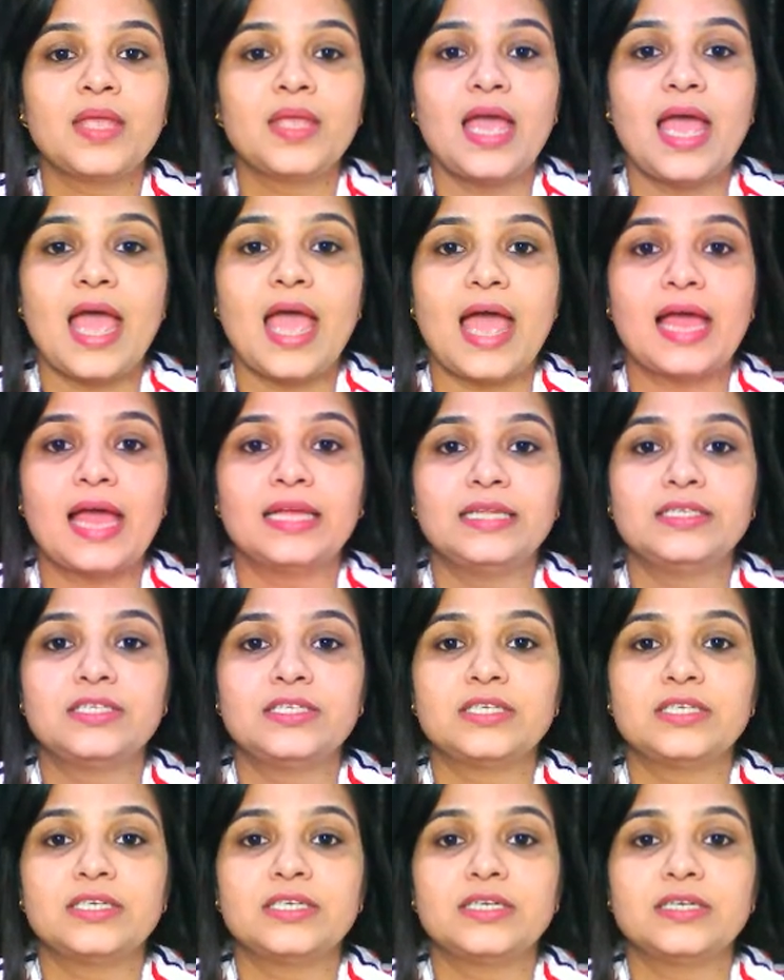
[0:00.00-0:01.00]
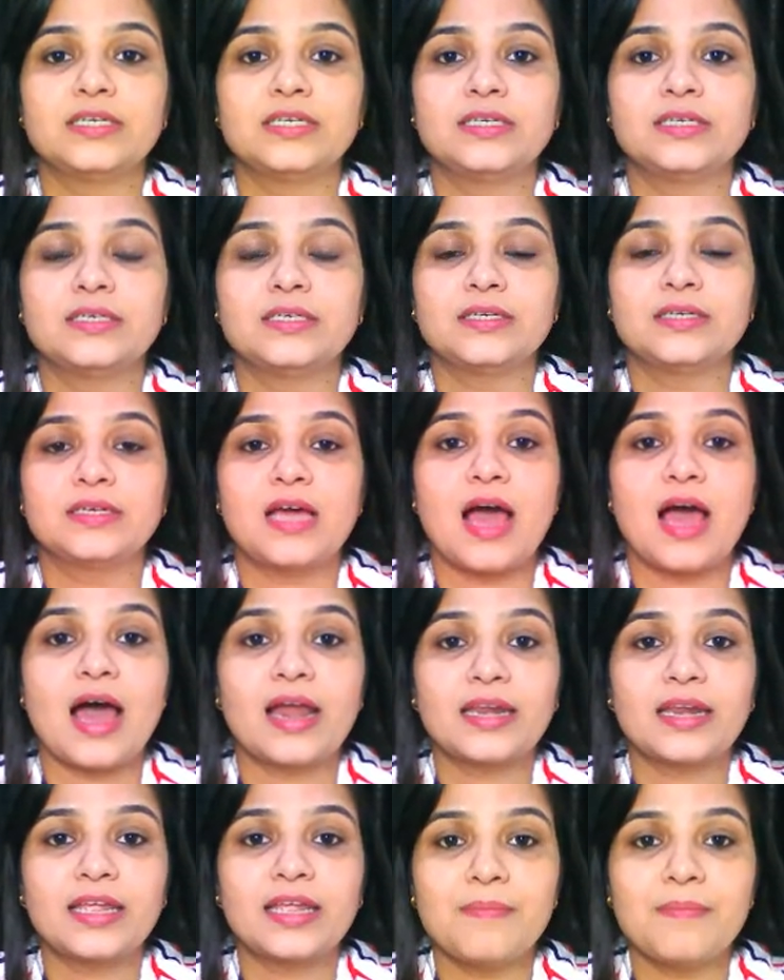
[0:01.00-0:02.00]
and
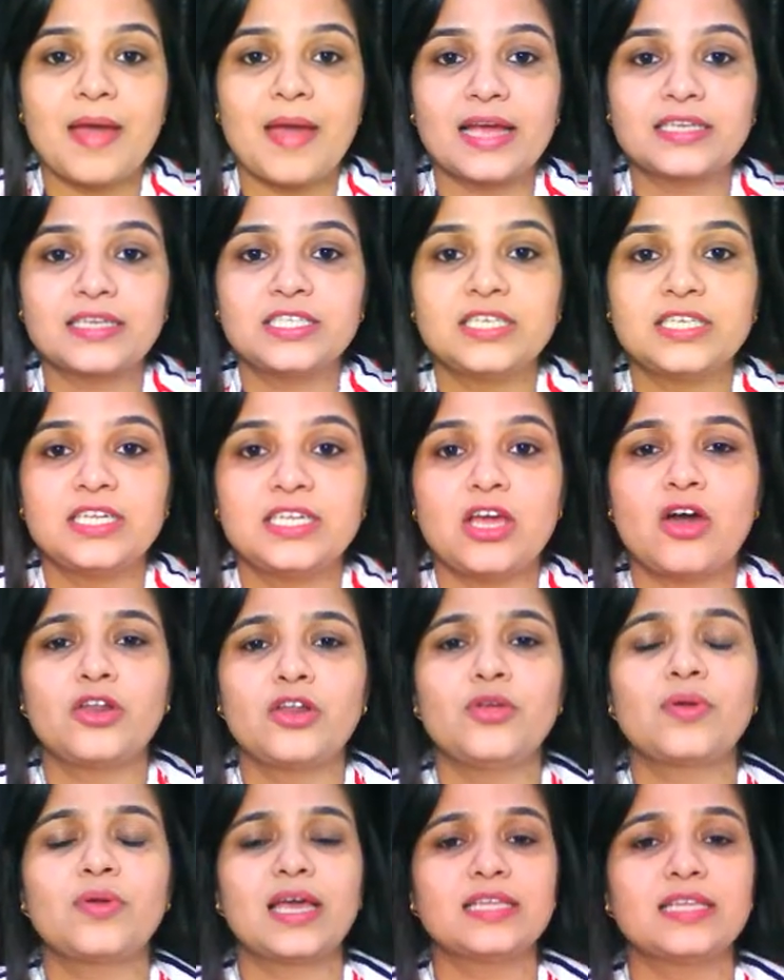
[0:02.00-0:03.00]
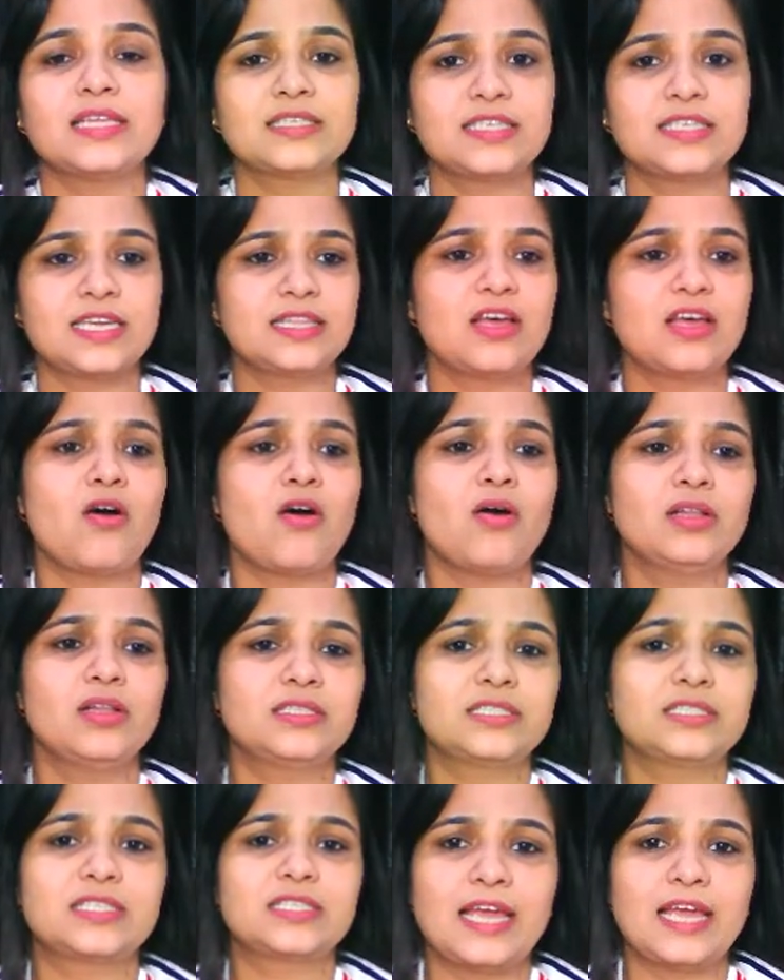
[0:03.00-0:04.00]
archaebacteria, or you can say the all
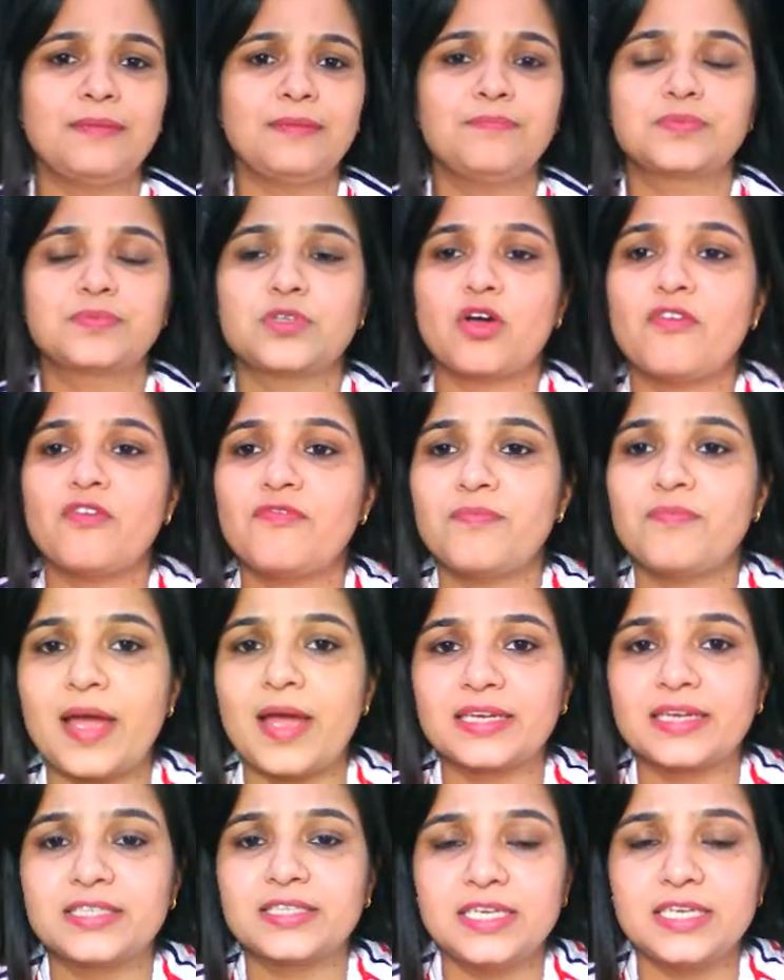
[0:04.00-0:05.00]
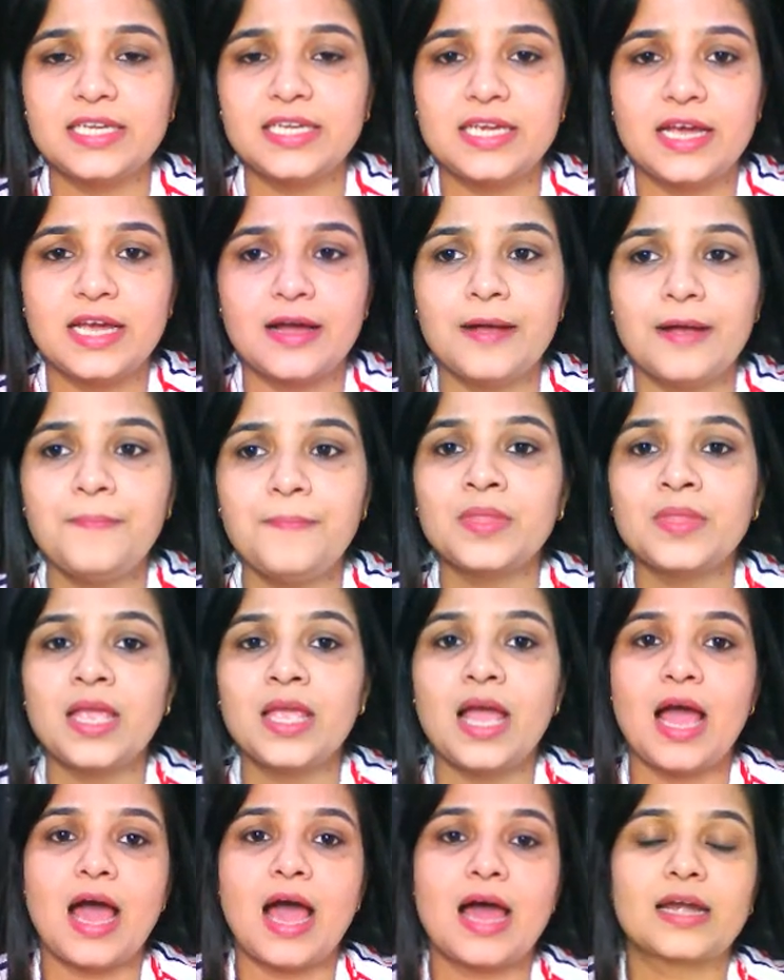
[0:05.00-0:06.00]
types of bacteria
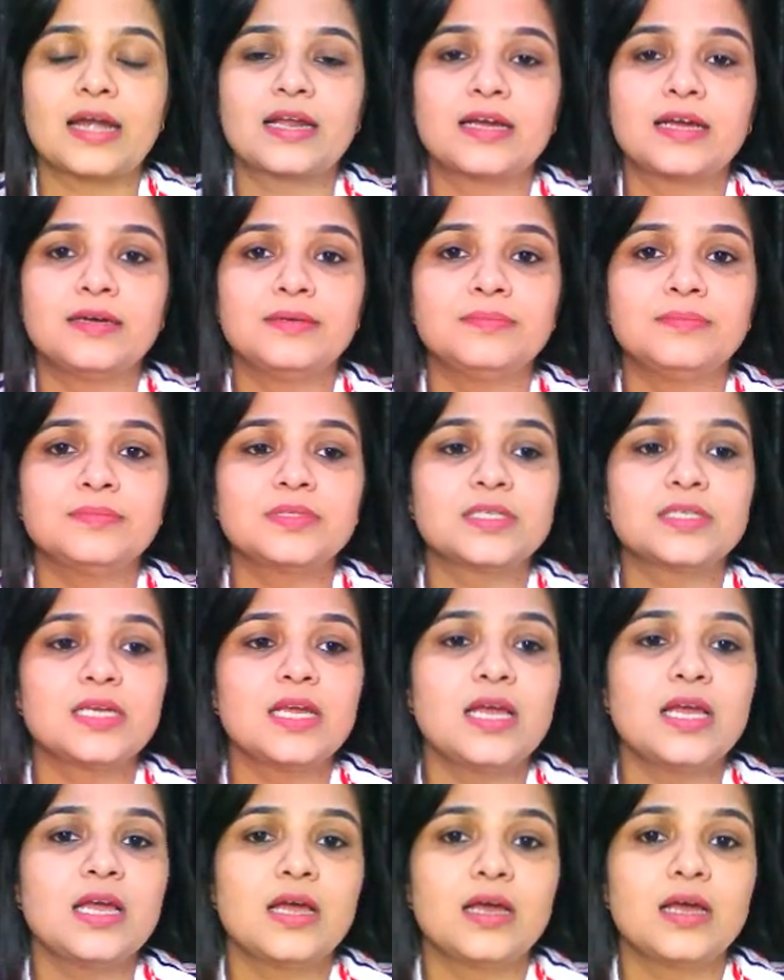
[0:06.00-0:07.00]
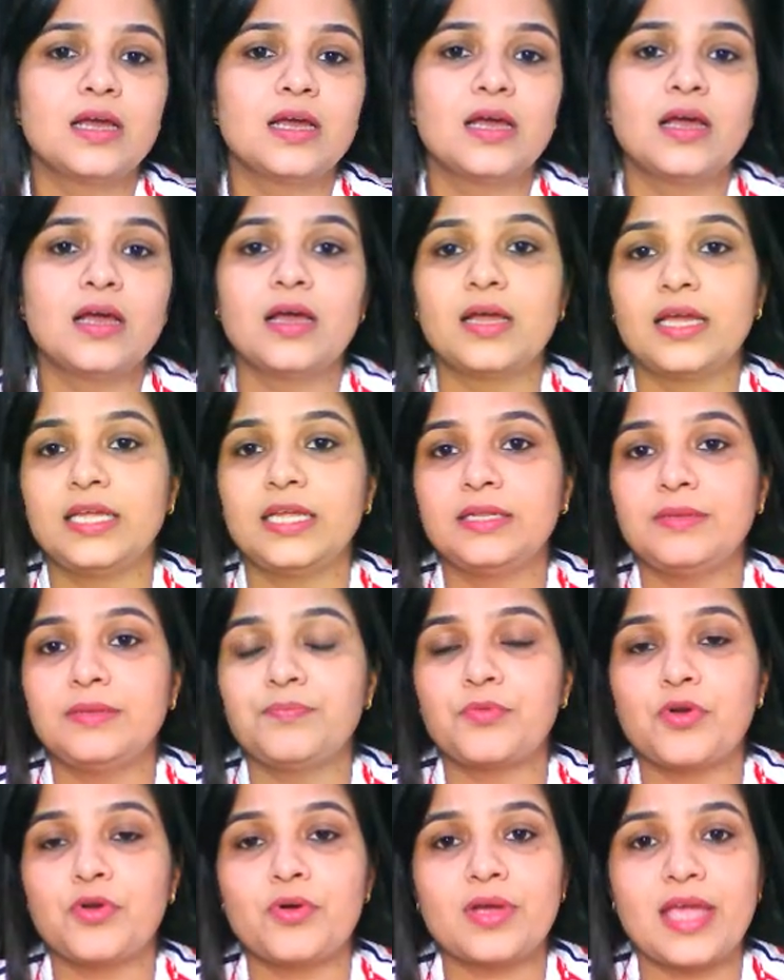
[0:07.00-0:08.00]
are comes in
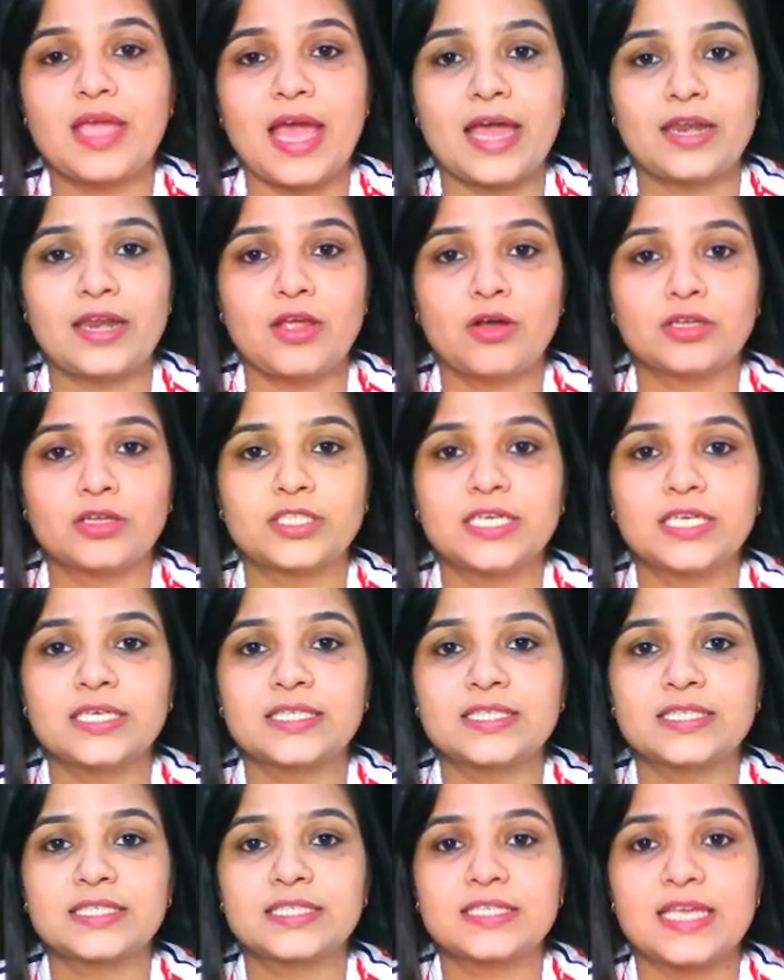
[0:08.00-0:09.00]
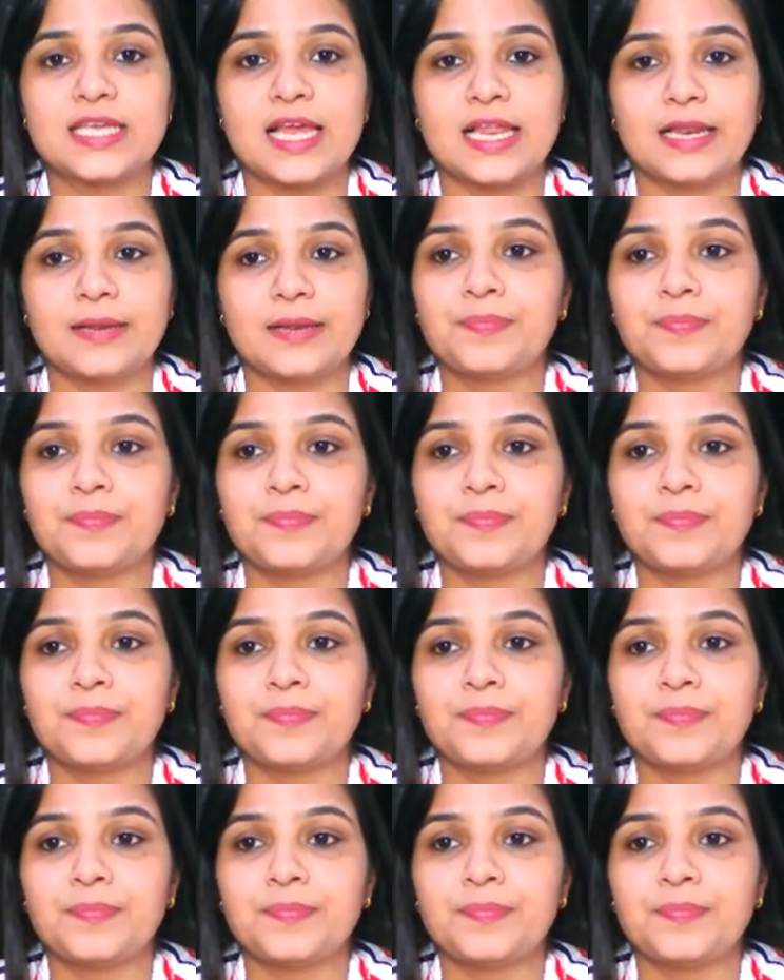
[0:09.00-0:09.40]
prokaryotic cell.